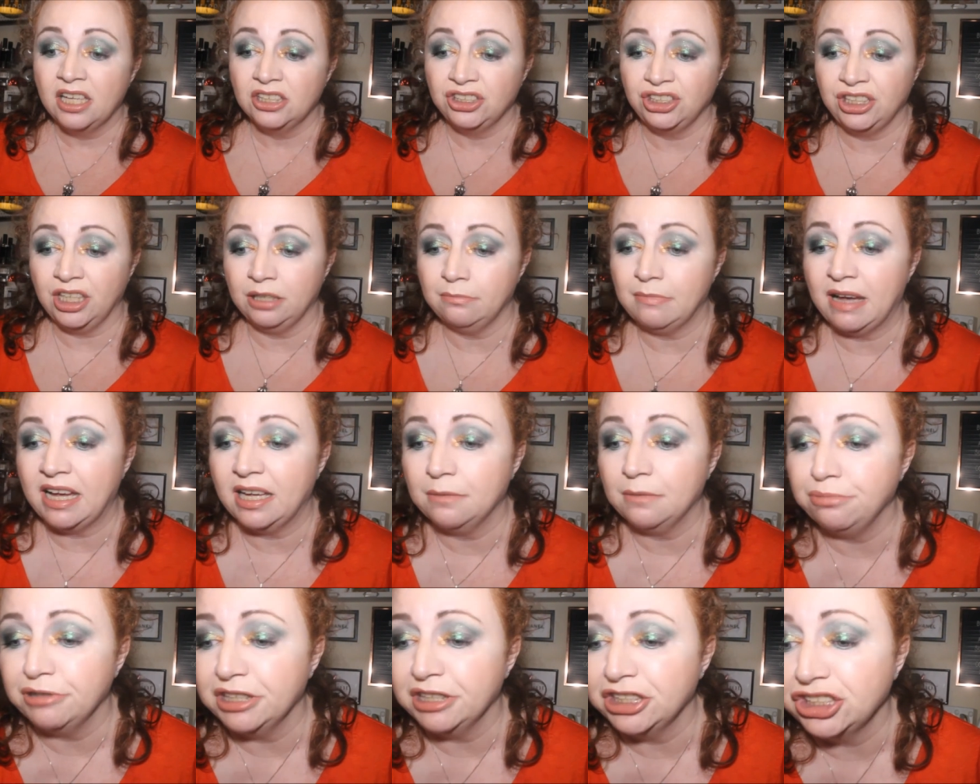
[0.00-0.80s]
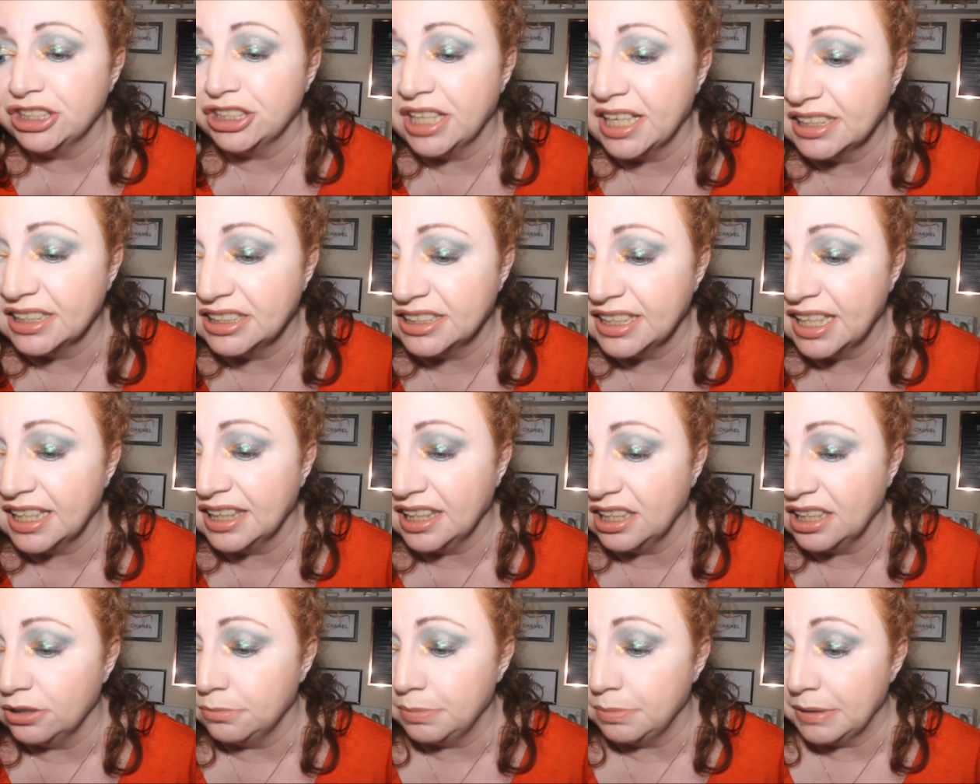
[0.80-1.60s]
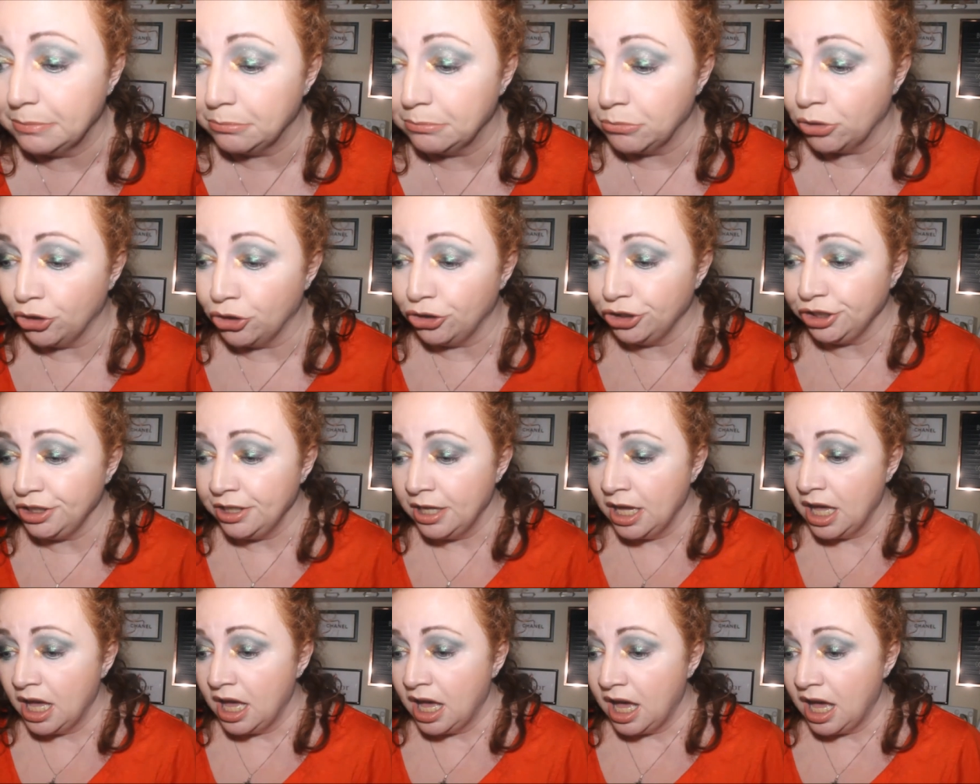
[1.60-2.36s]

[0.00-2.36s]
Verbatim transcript: she might appreciate it a little bit more